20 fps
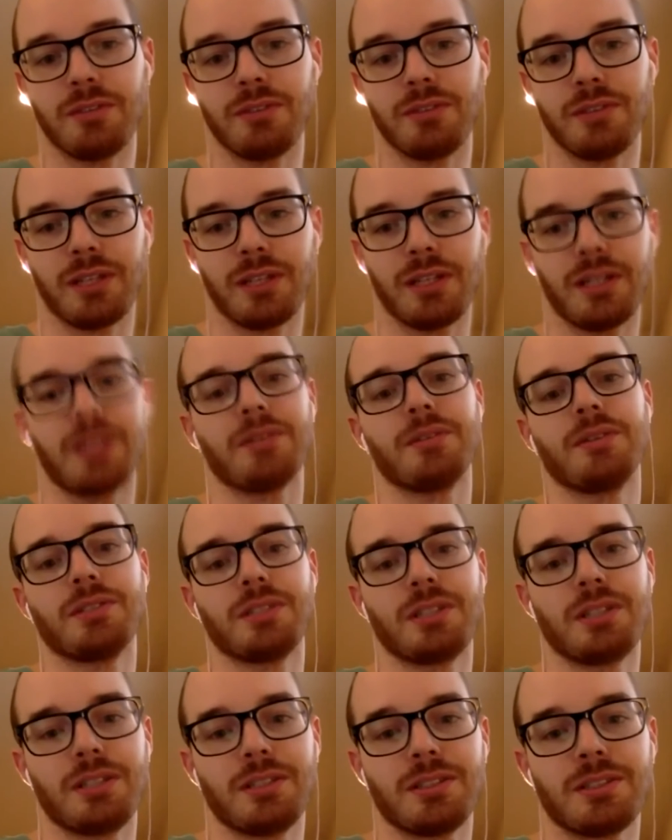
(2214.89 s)
like
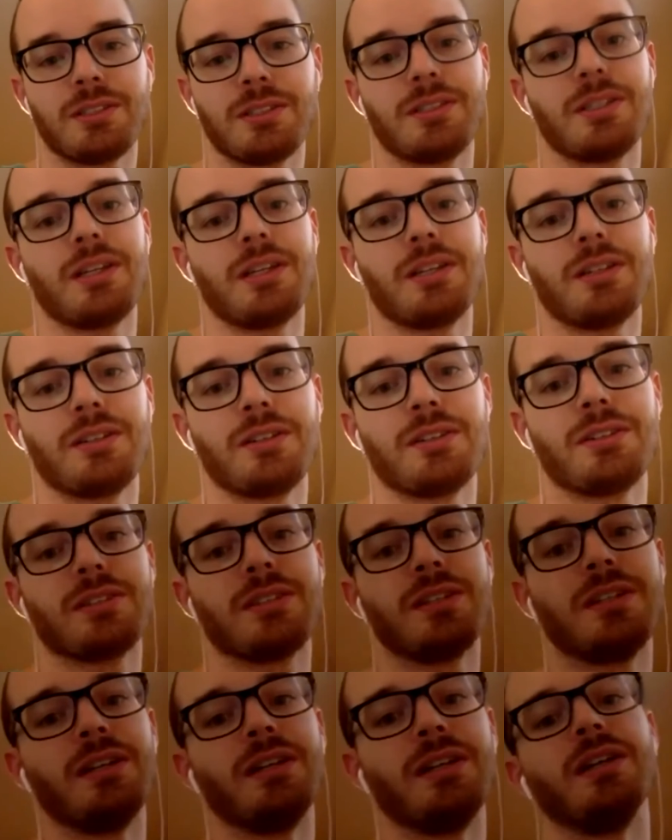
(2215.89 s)
heterogeneous
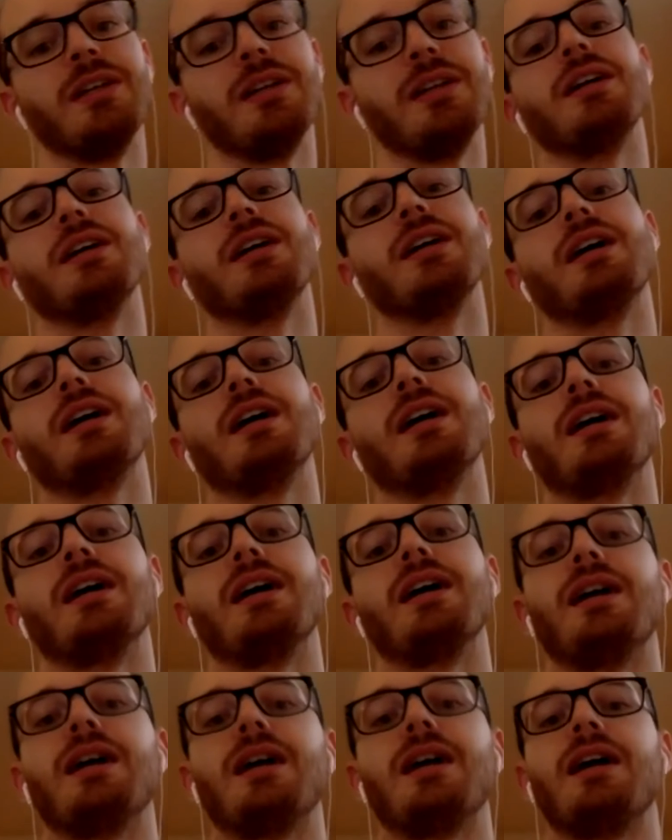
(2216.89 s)
containers
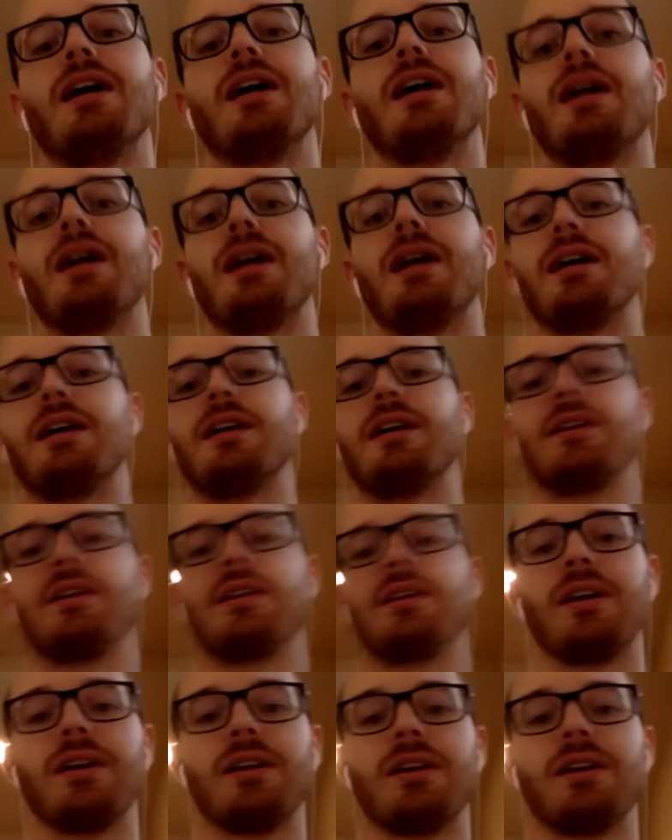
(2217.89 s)
and or